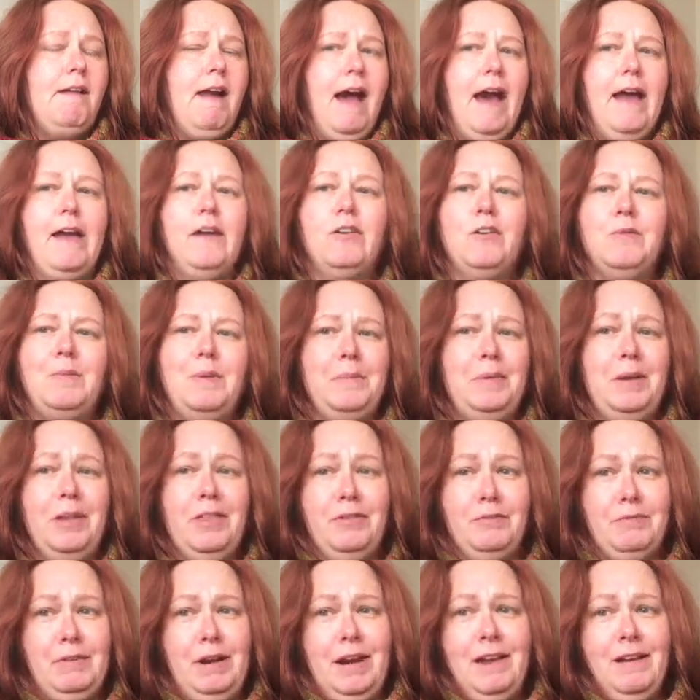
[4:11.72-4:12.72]
I don't know, maybe a
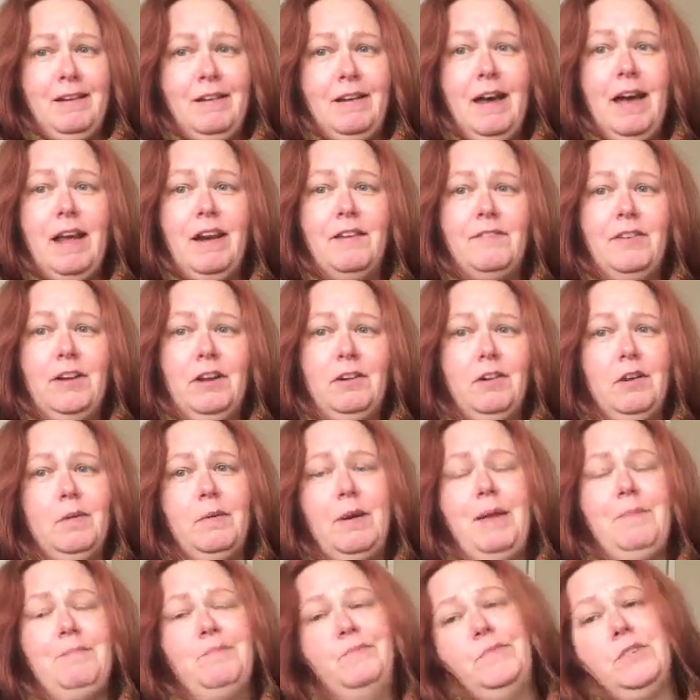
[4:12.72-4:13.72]
3 on a fingering
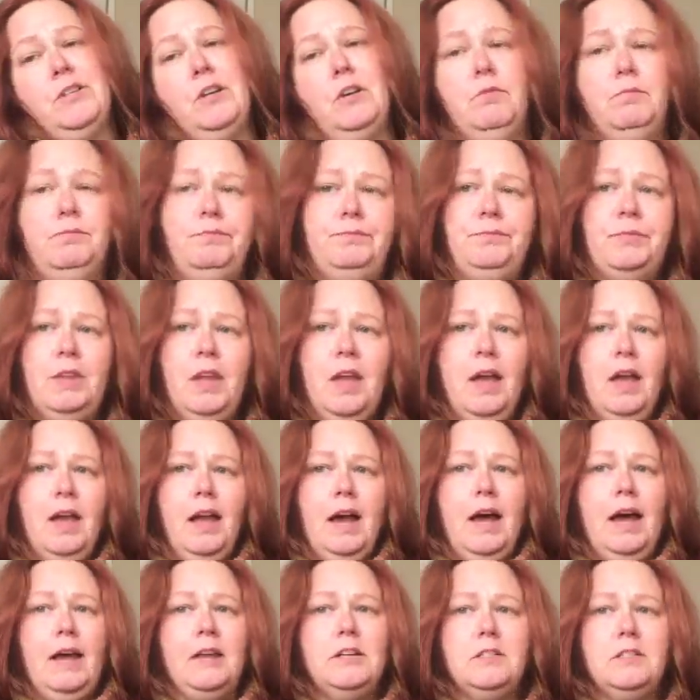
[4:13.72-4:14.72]
weight. So
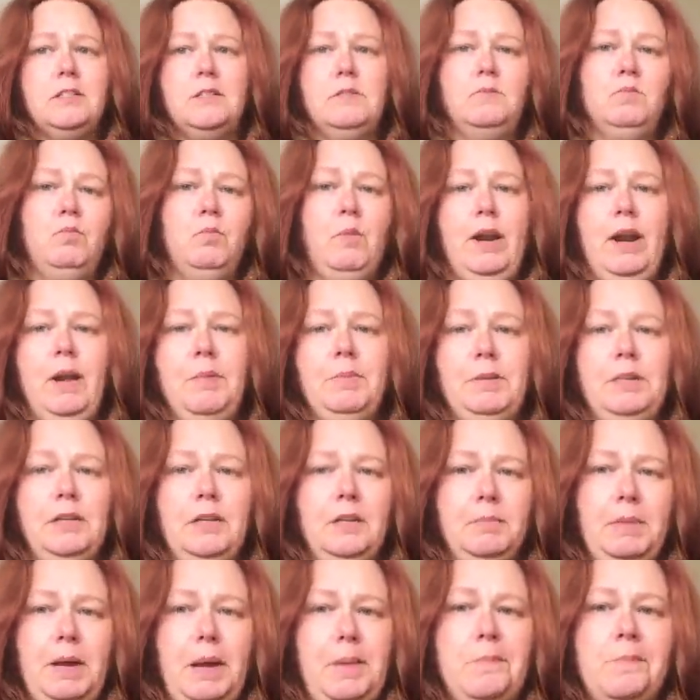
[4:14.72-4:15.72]
I just went up a
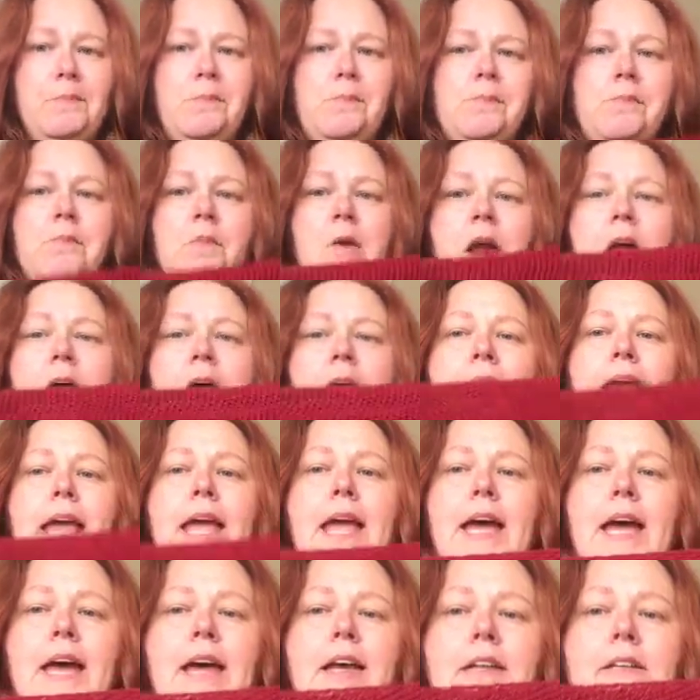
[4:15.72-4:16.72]
little bit.
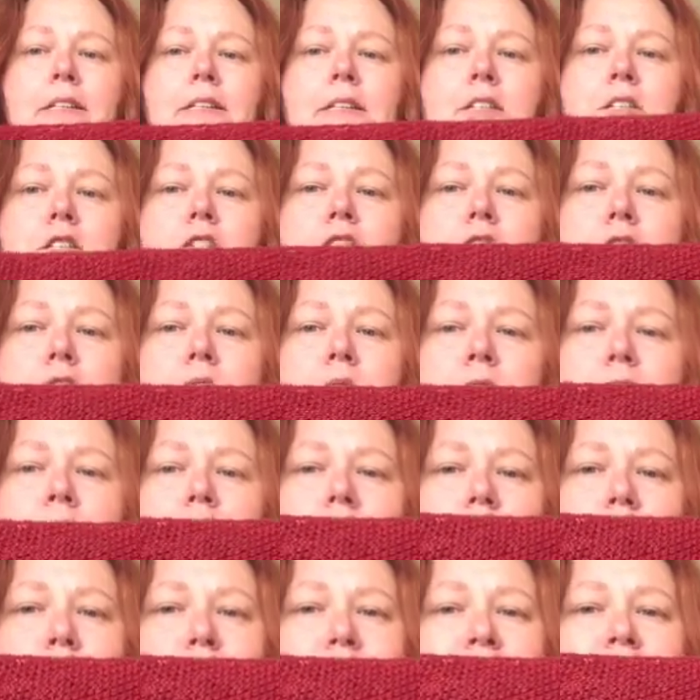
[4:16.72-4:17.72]
And Dune
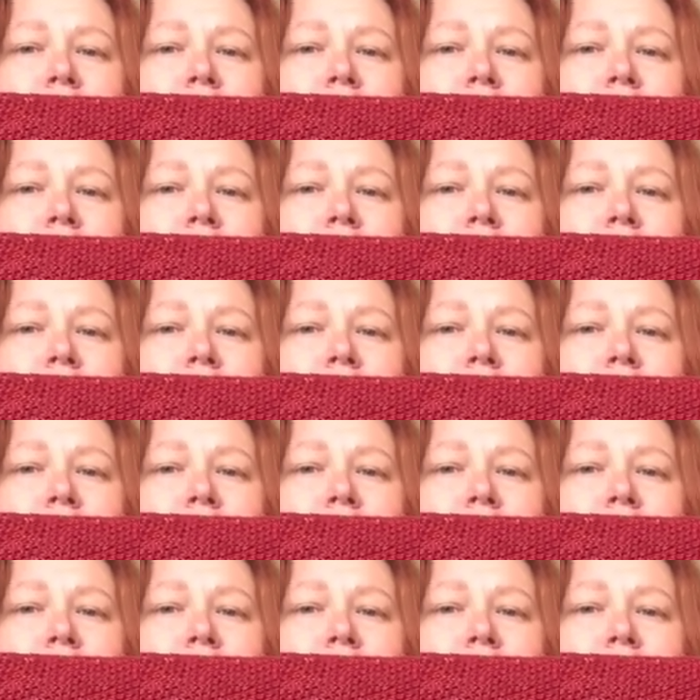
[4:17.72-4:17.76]
is my